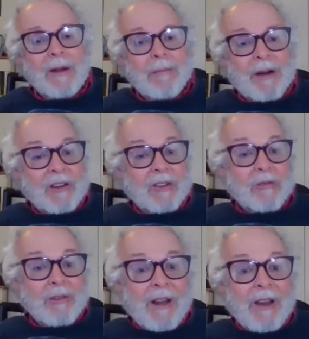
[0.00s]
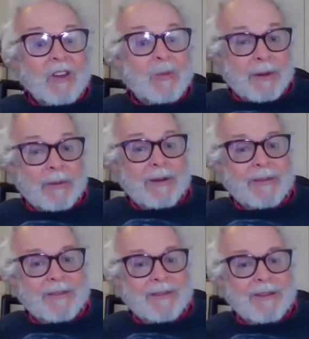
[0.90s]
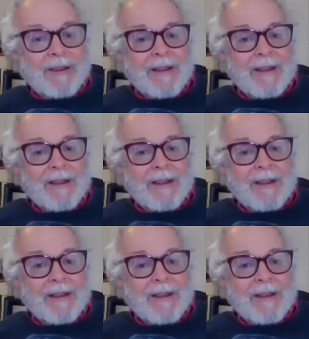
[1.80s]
But his real experience